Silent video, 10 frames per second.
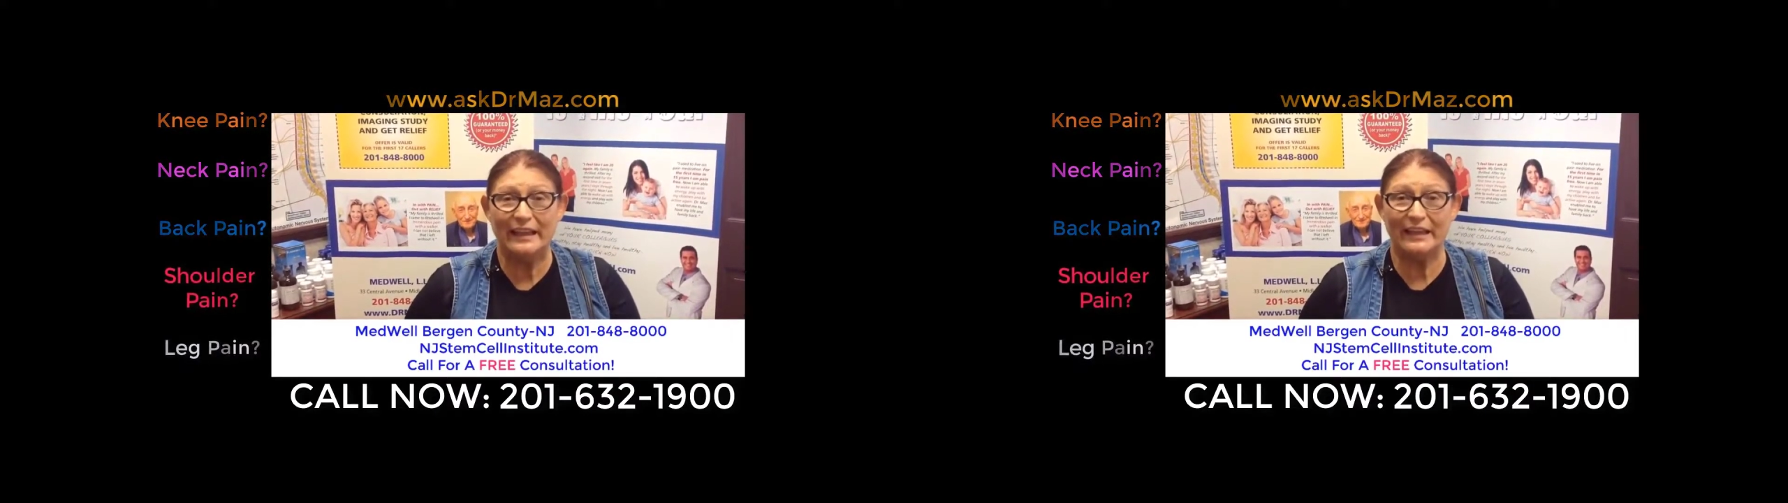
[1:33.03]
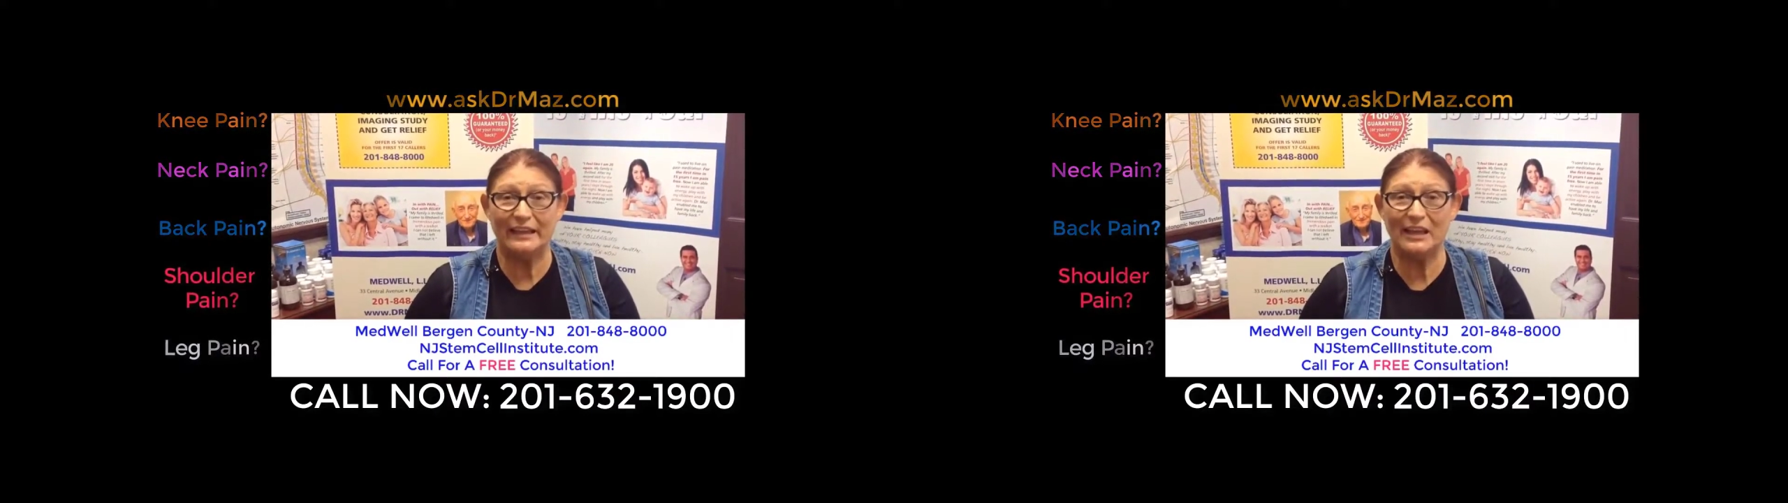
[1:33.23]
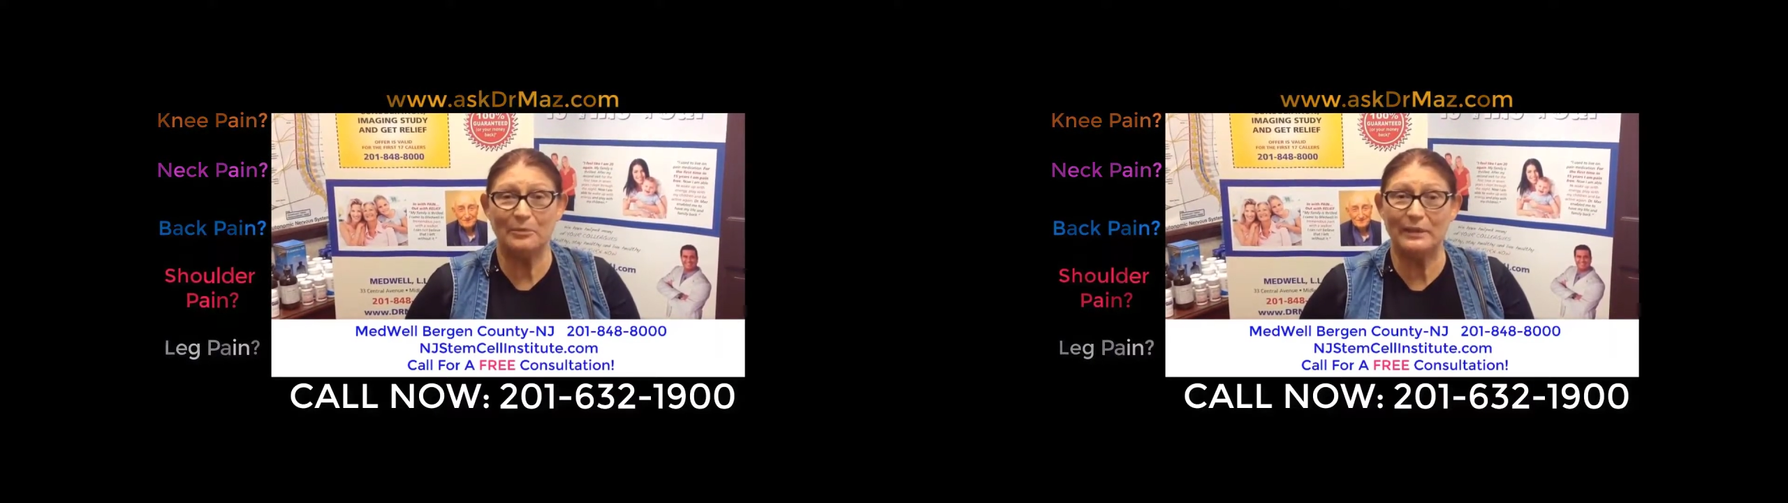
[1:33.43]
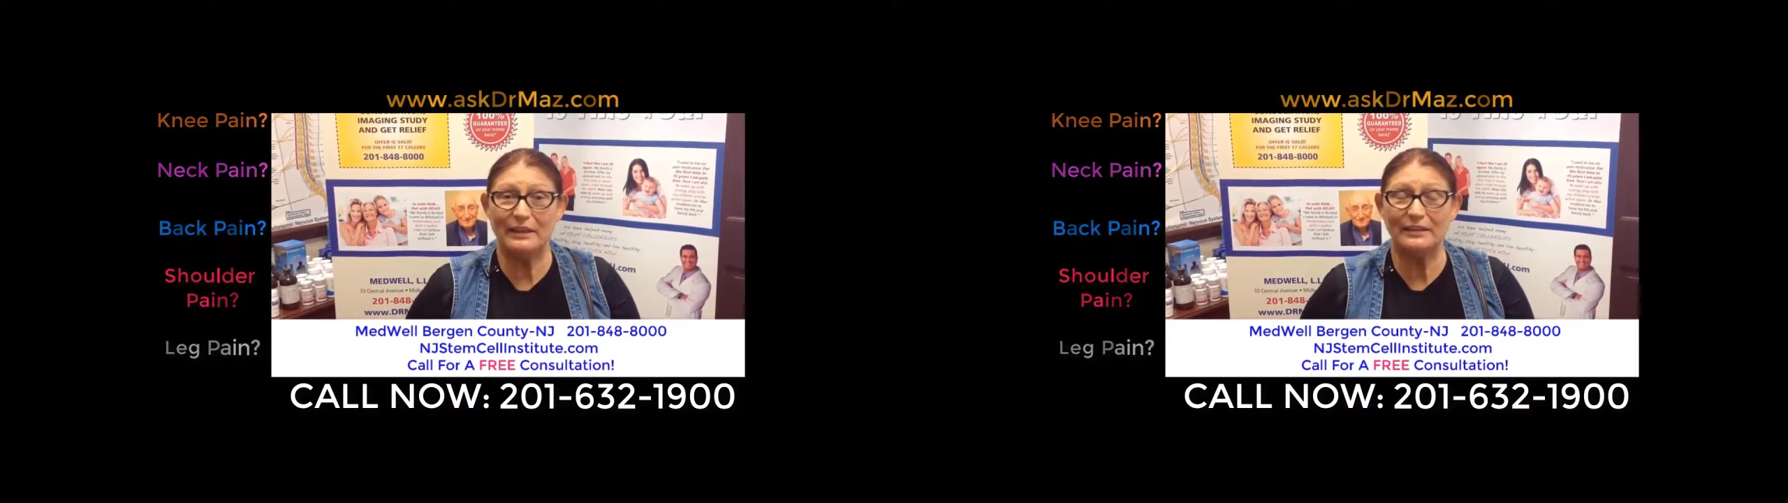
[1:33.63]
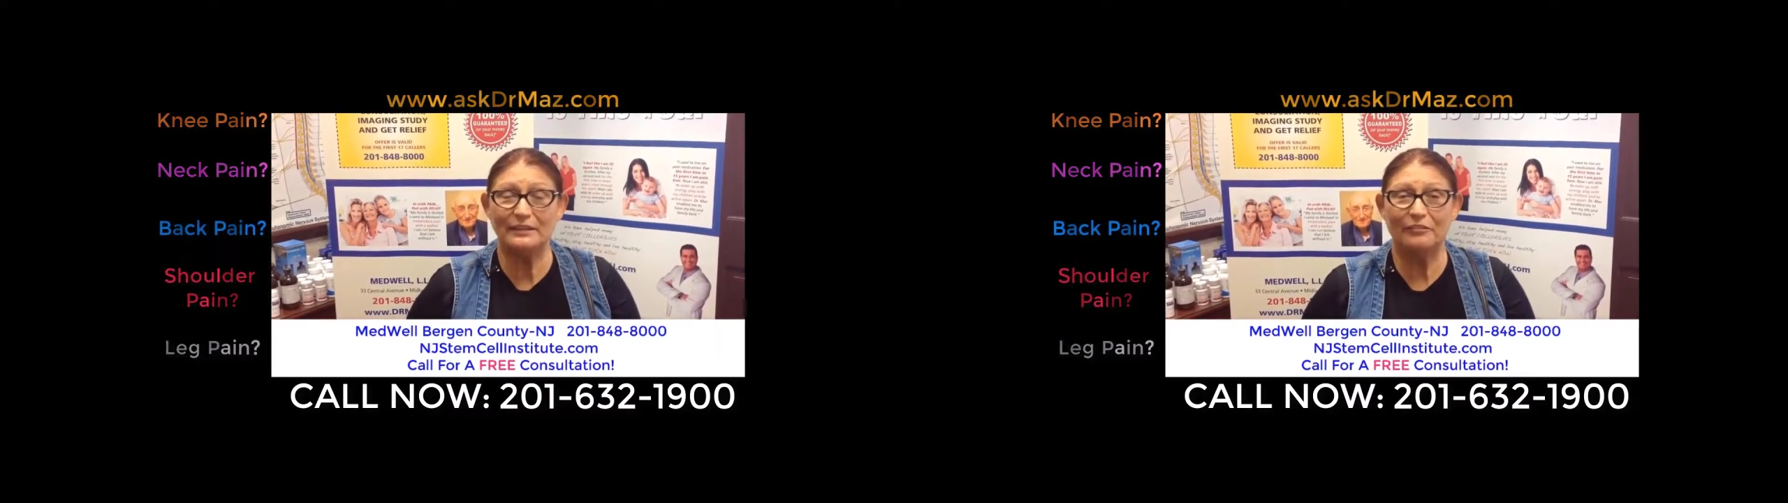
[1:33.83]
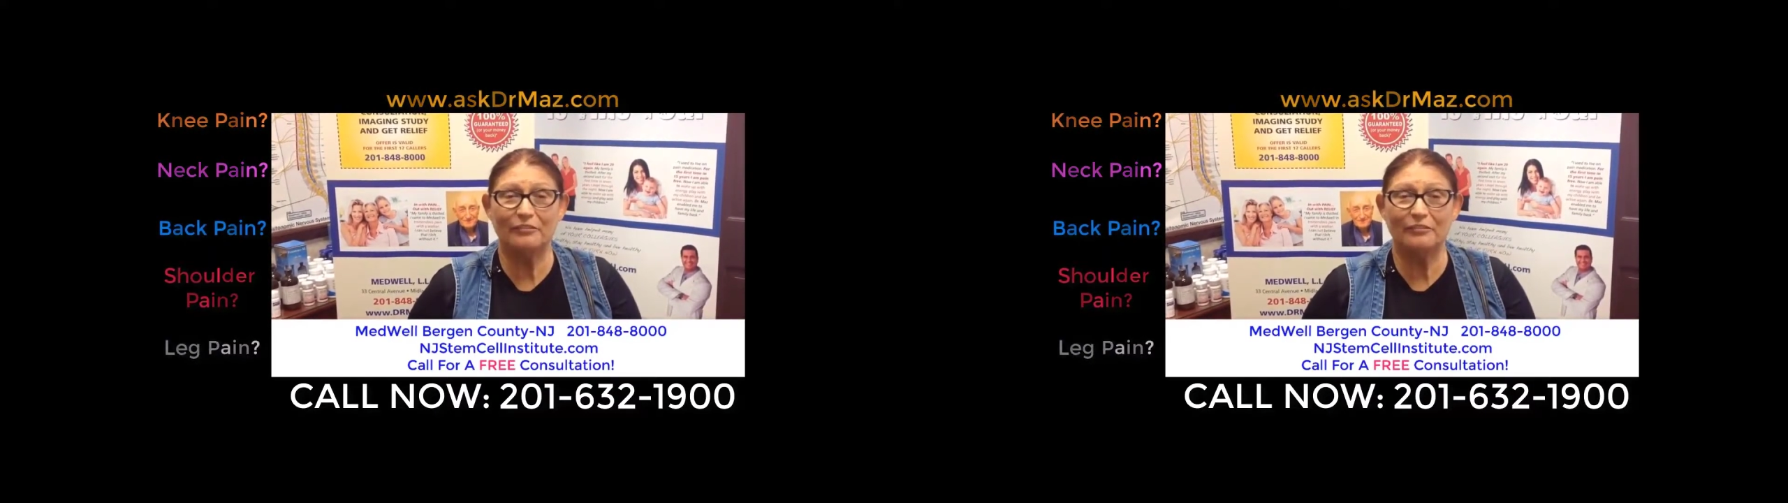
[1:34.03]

and I've been